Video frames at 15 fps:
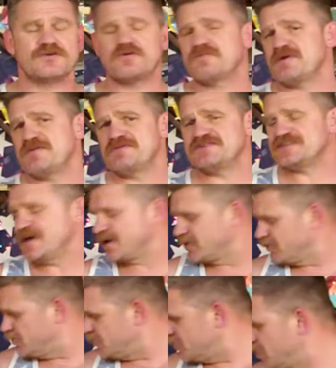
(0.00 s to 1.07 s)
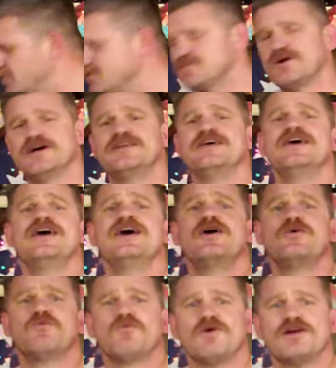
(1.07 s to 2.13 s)
or maybe second, or who knows what,
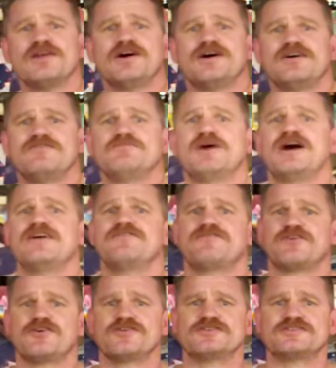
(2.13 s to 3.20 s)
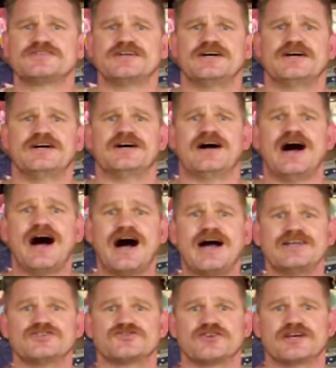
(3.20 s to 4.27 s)
one of my first
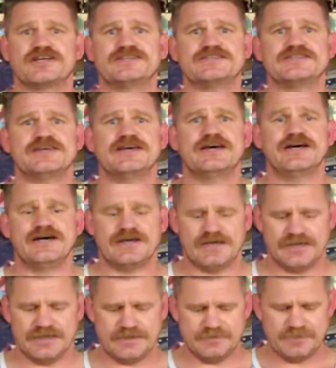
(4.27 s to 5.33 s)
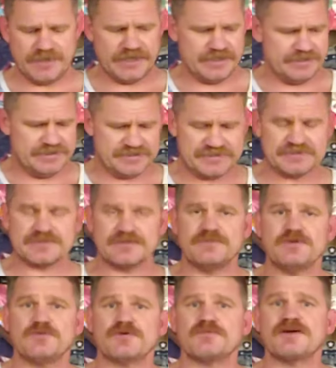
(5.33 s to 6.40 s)
hot drinks. And this is going to
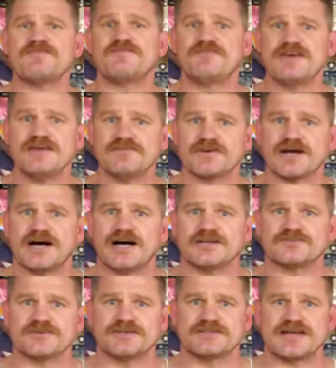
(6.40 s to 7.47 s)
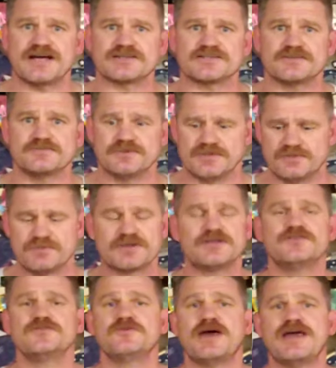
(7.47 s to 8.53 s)
be one of my favorite hot drinks, actually, really. We're
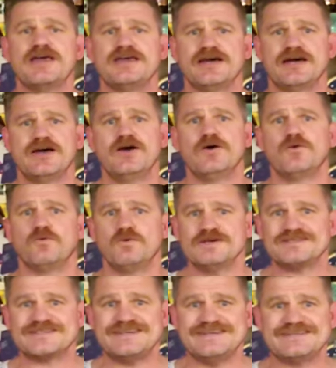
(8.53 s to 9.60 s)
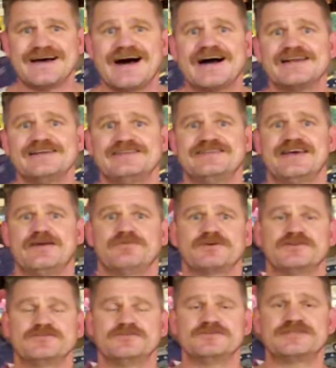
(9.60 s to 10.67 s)
going to do a whiskey toddy today. We're
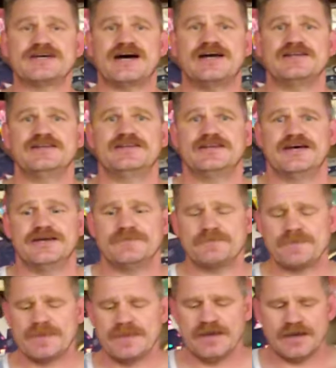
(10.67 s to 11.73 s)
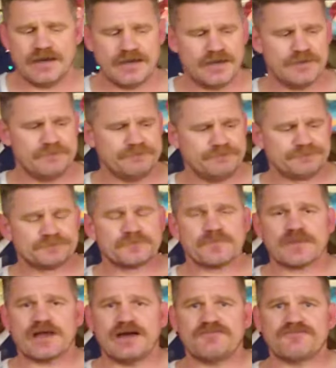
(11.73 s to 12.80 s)
going to do a toddy today.
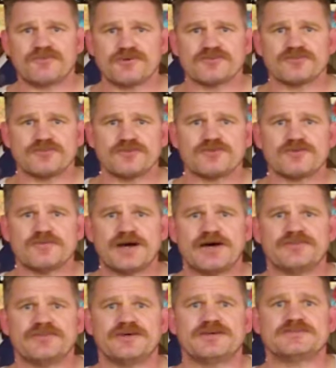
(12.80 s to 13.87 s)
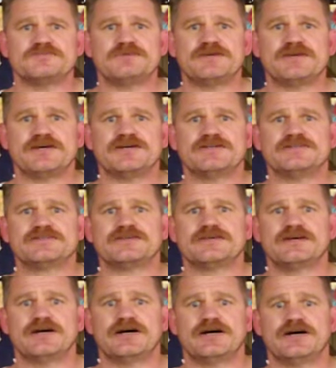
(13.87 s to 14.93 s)
I first learned about this because,
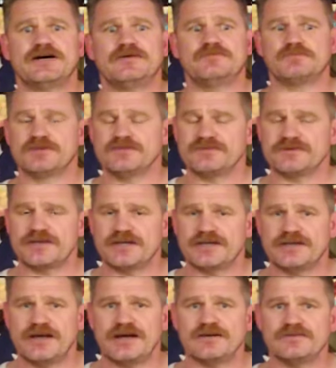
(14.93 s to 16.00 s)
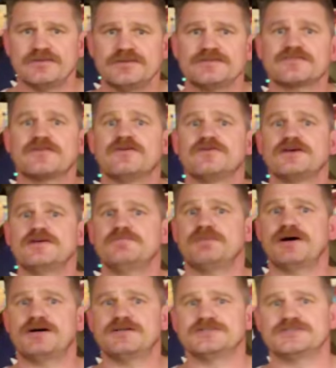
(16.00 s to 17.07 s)
believe it or not, in Ireland, it's called a
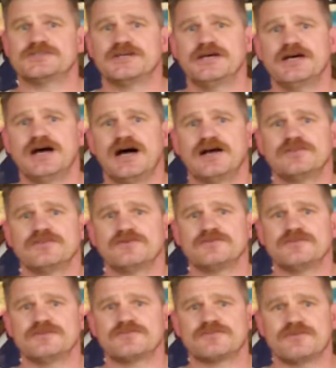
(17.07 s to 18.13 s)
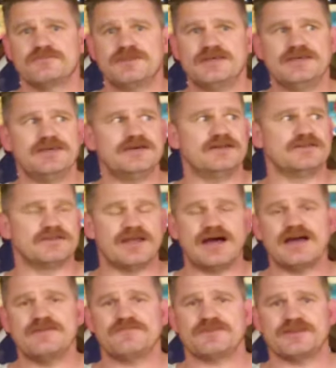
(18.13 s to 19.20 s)
punch. I learned this from the
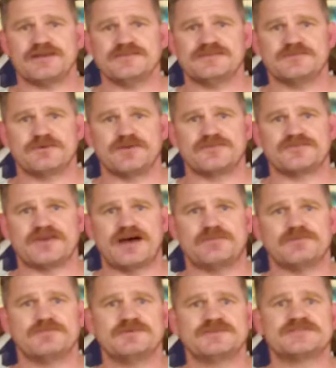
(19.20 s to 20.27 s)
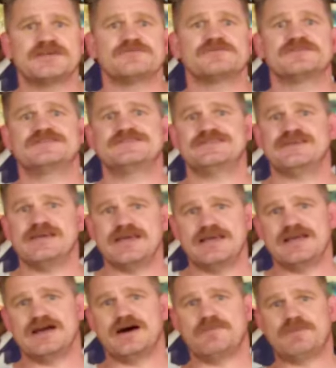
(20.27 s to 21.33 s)
live Clancy Brothers album as they were
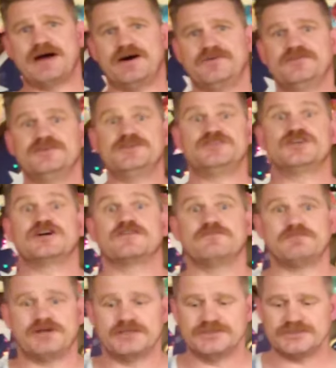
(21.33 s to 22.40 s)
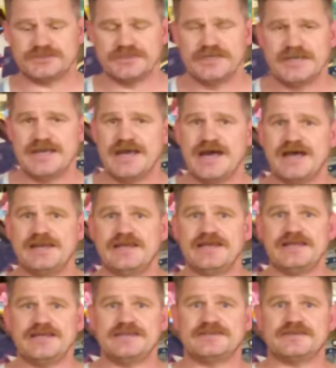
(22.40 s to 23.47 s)
singing about the jug of punch. And
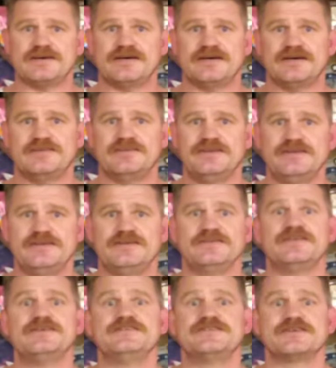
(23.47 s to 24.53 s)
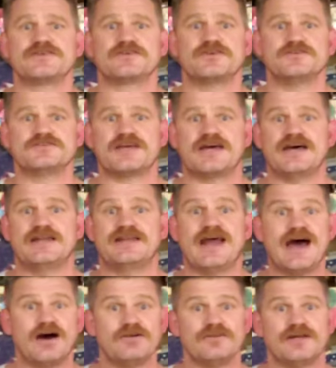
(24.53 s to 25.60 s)
in it, the lead singer goes ahead and
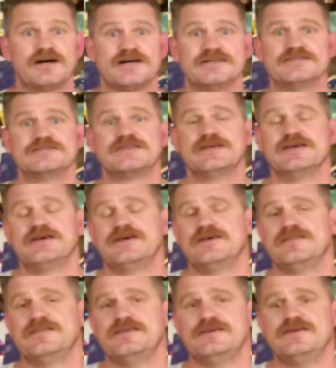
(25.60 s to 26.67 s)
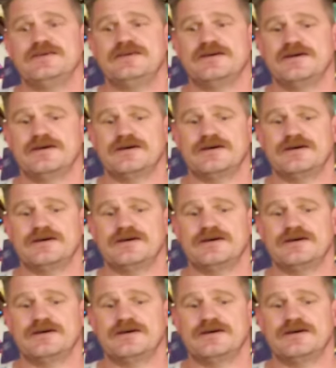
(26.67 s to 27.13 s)
outlines the